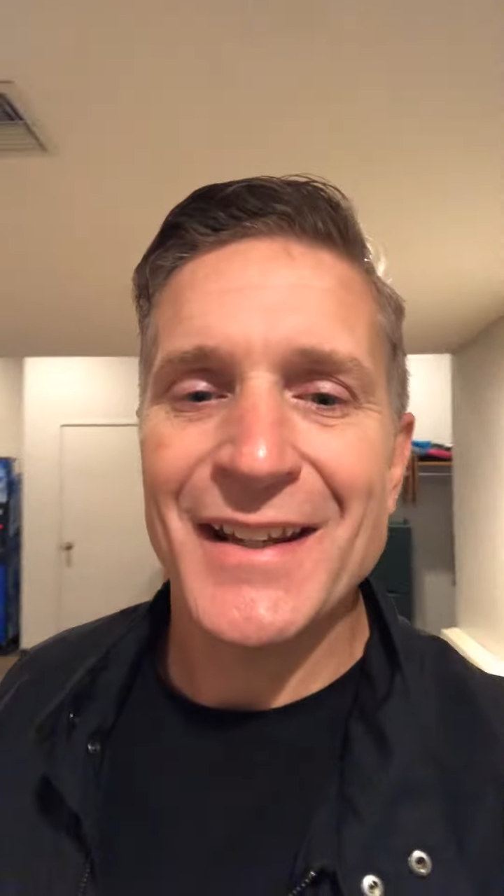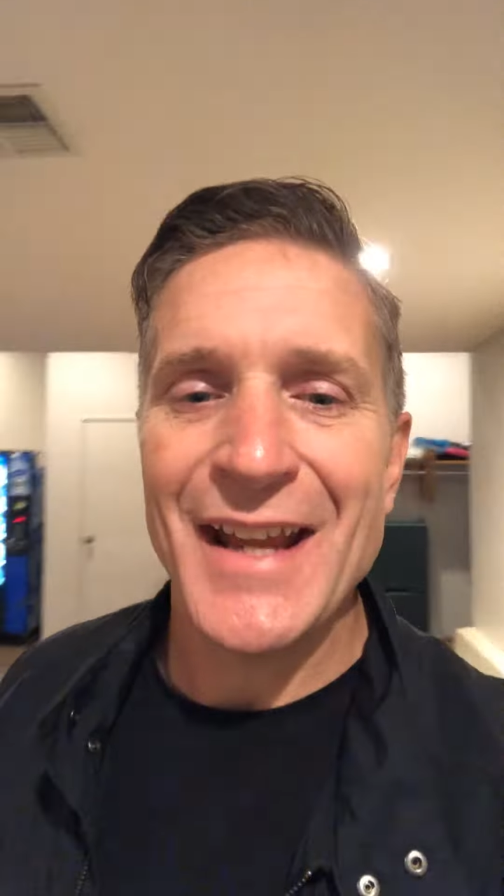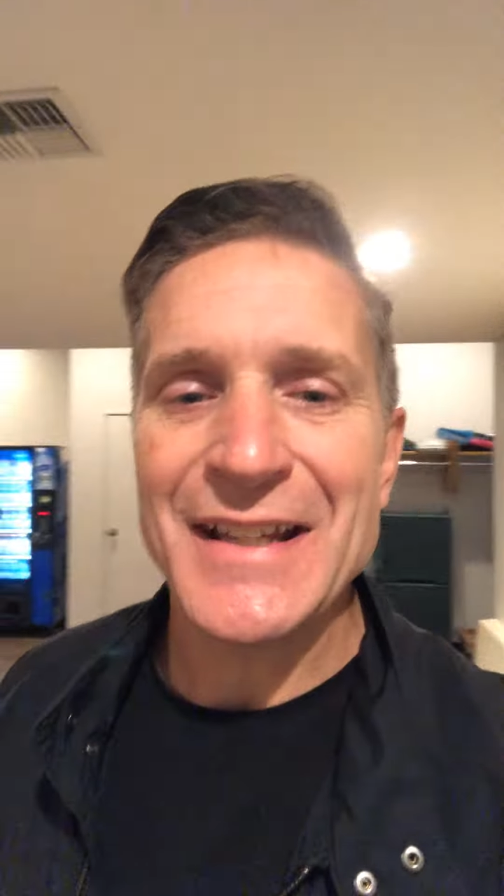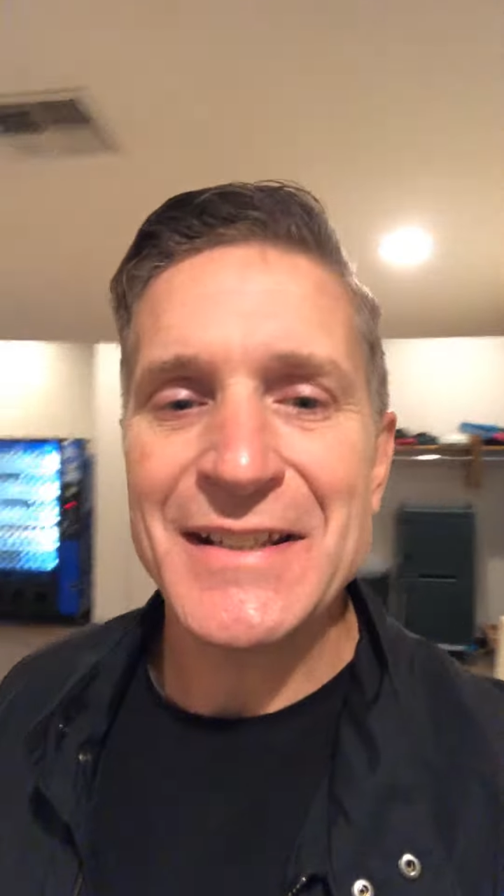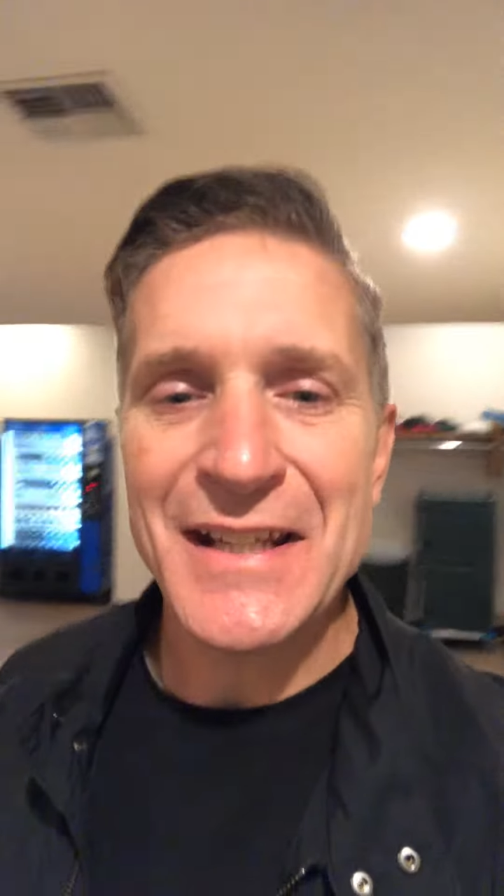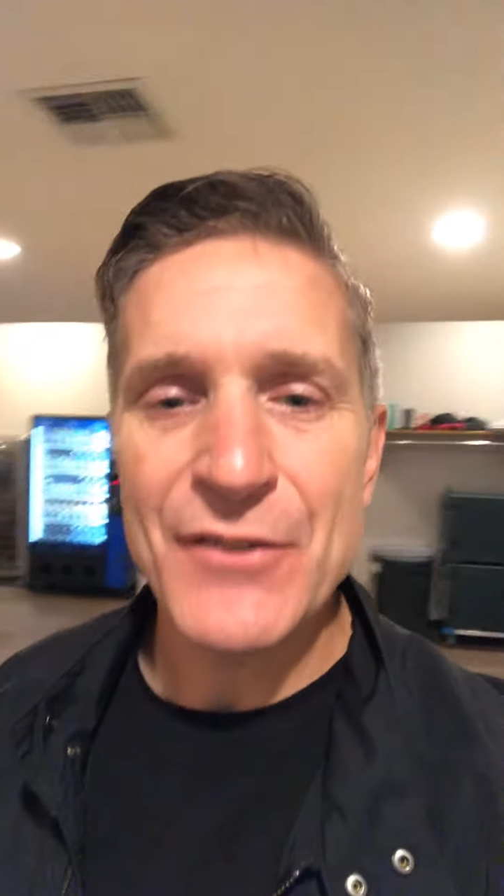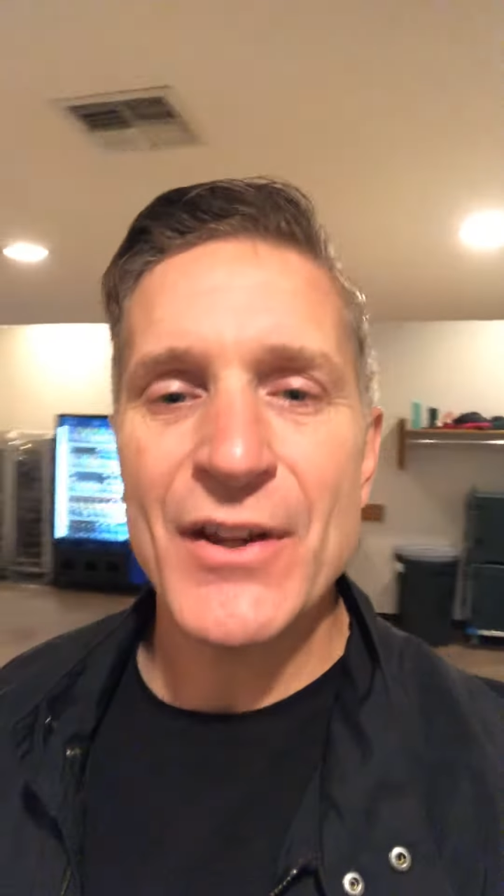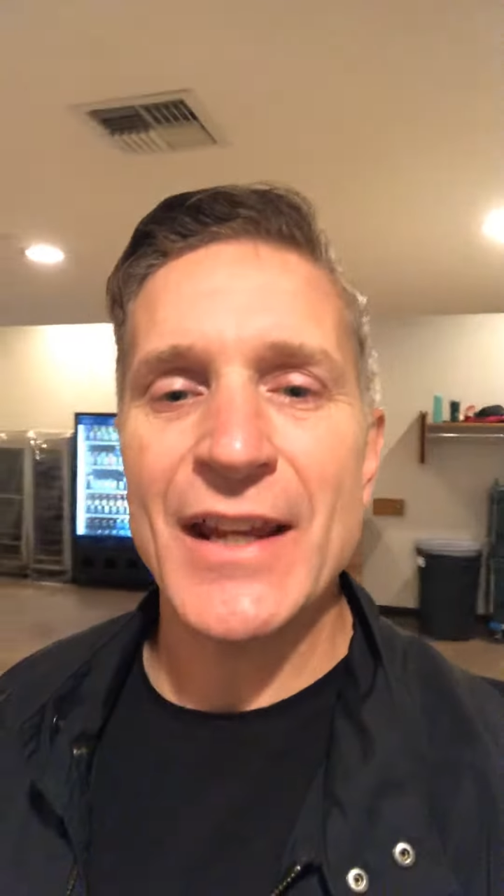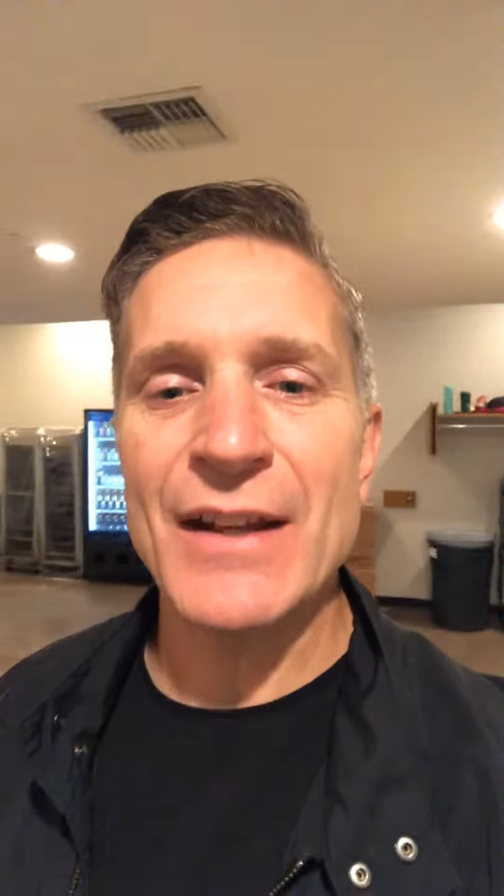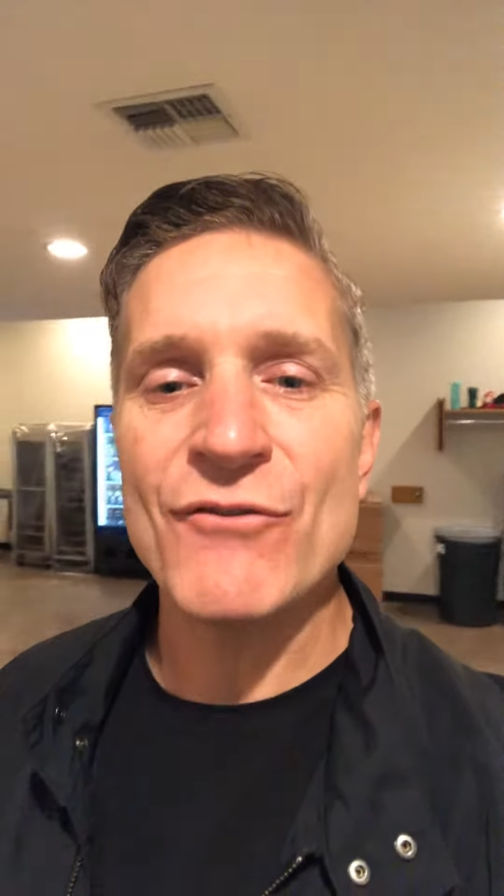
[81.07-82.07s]
and
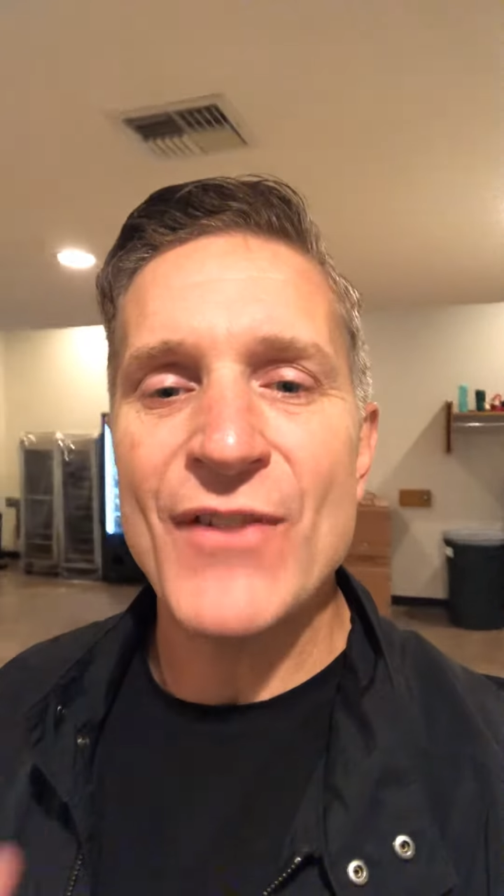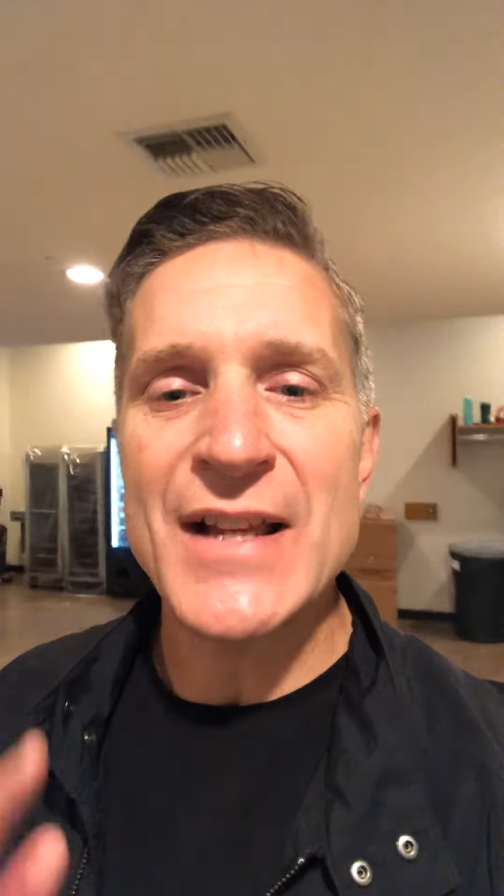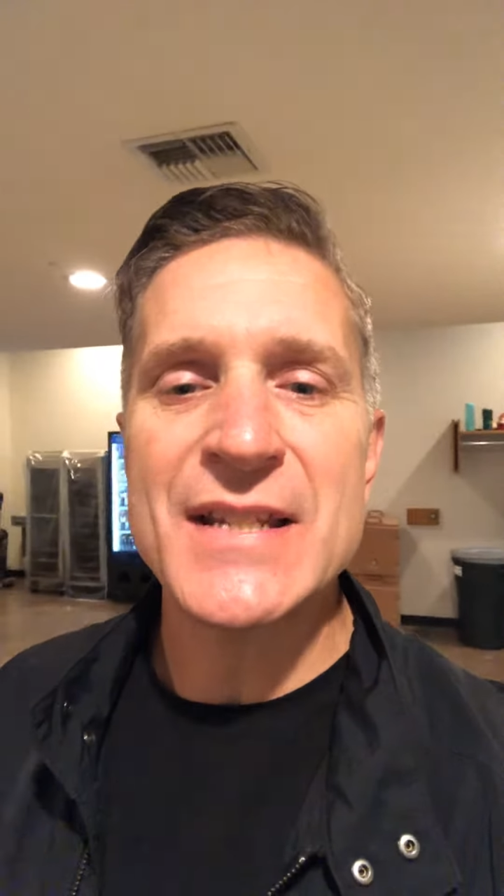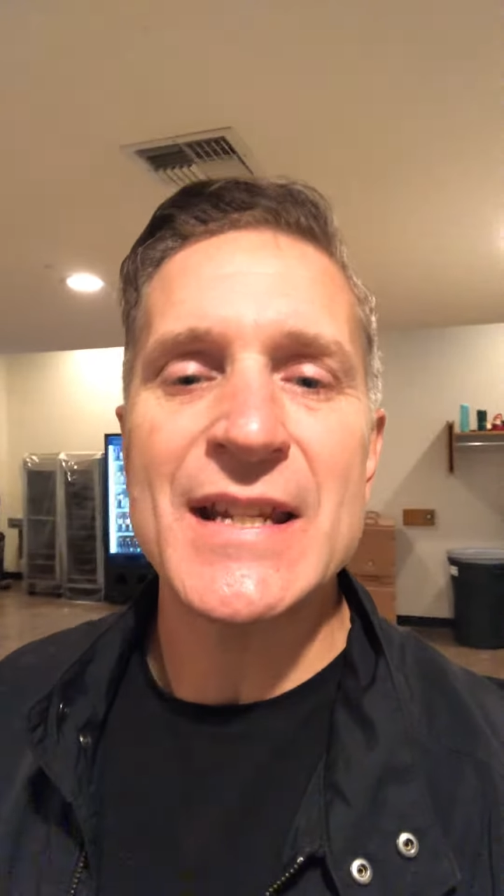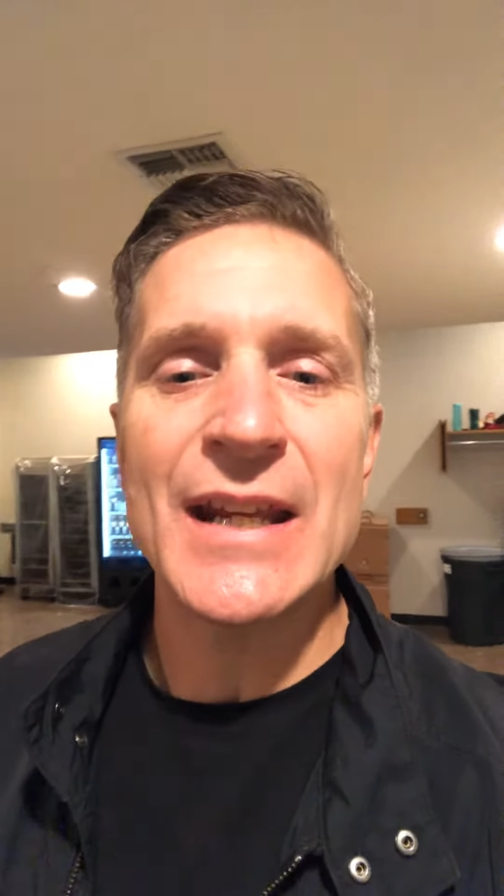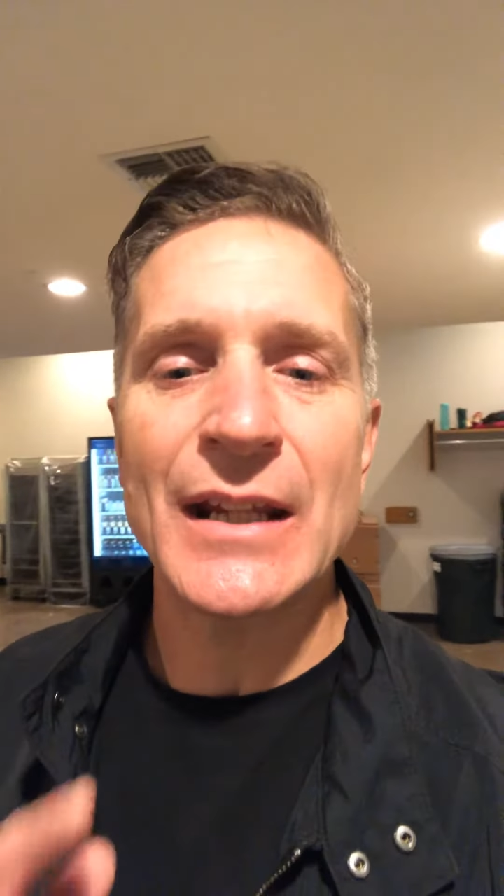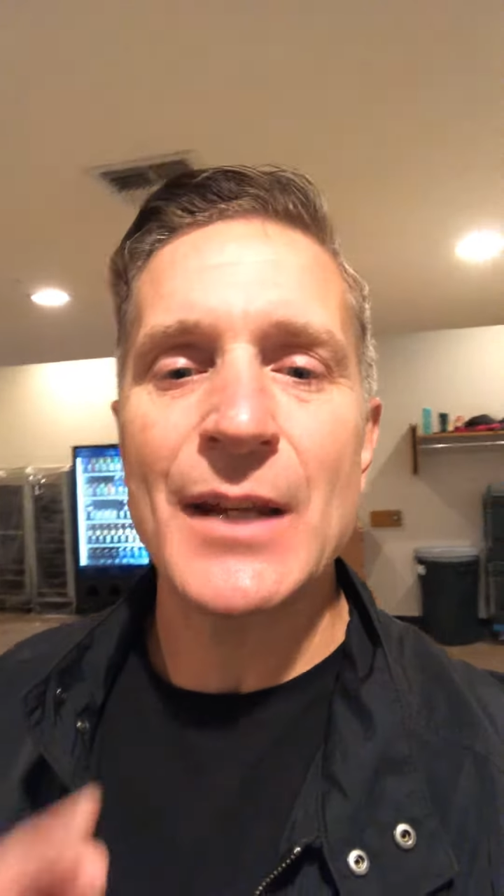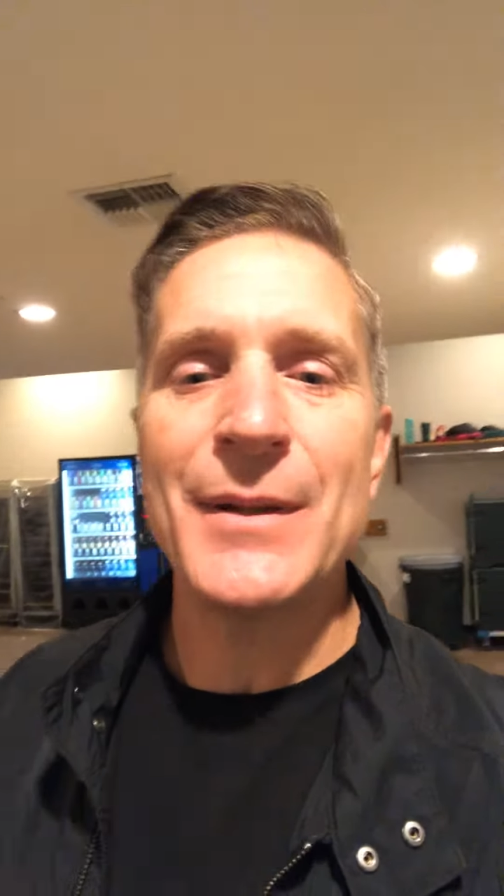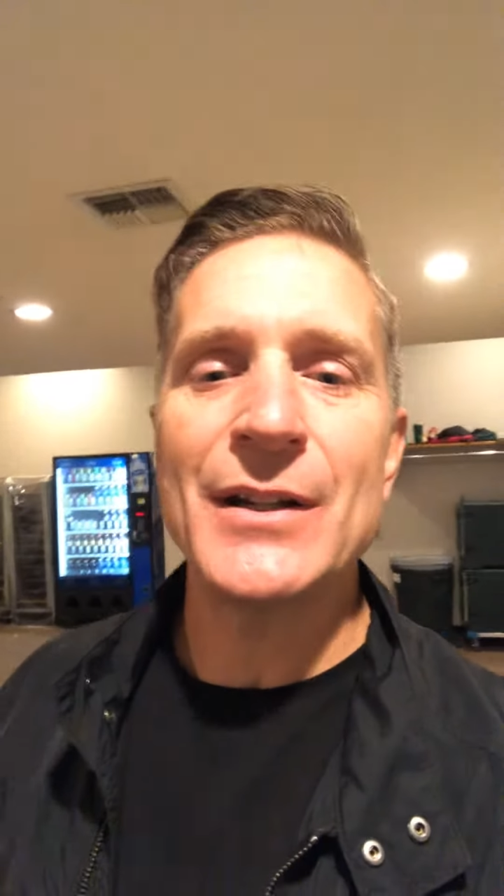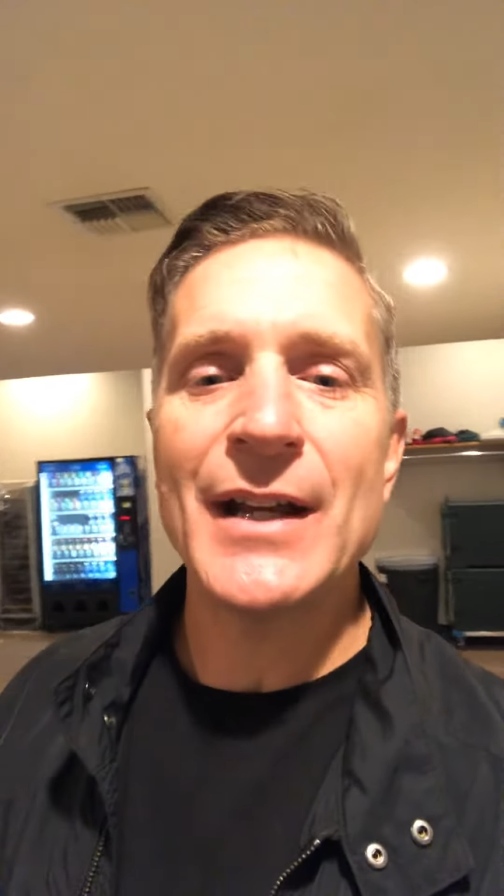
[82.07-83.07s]
giving and investing in
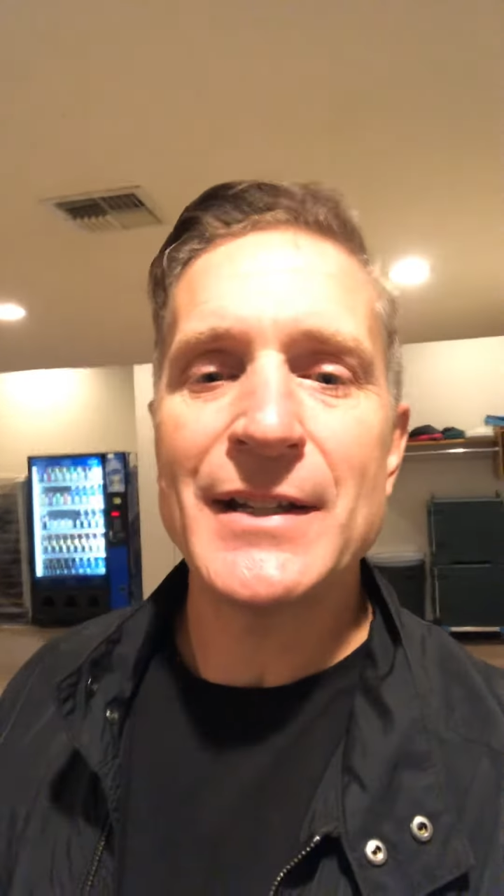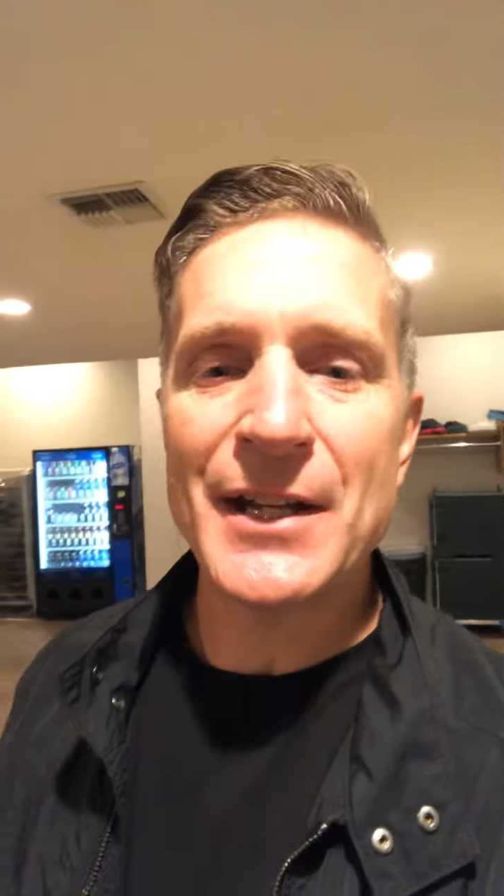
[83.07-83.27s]
community